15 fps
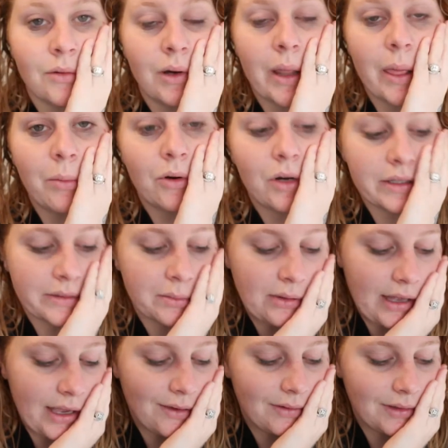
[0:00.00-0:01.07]
so while the boys are
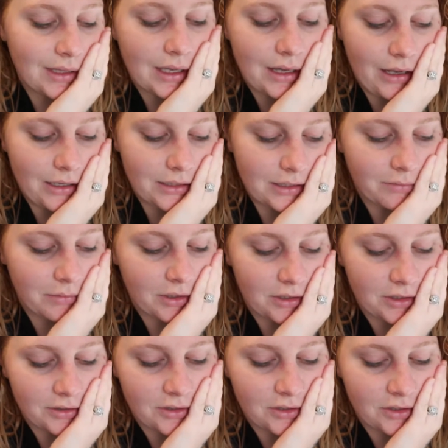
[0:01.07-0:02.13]
playing with the cars, I'm
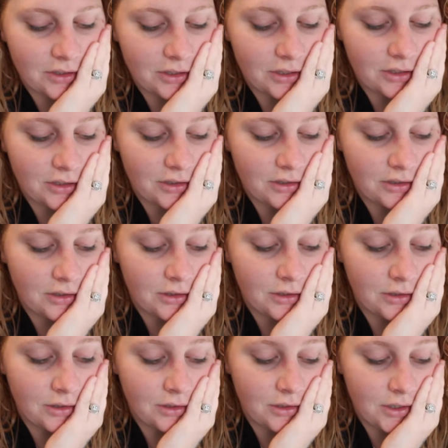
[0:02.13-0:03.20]
going
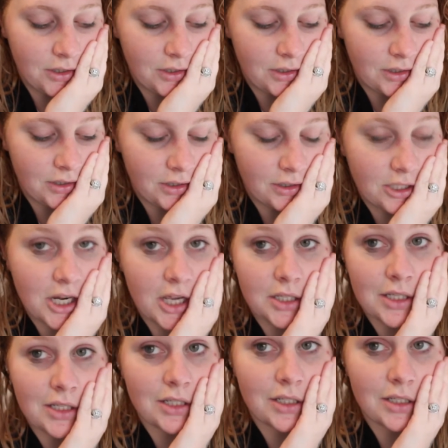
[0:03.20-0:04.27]
to...
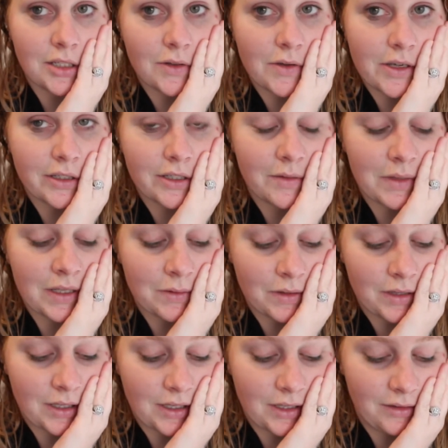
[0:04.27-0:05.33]
Jason's just doing something
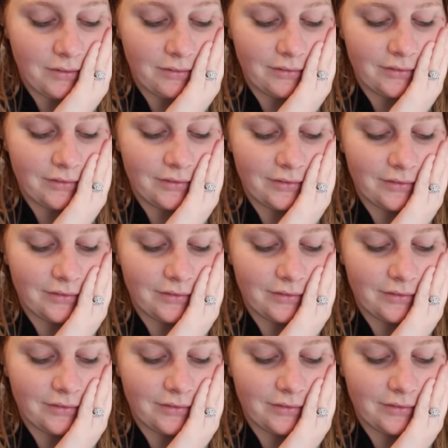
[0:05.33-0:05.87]
good. God,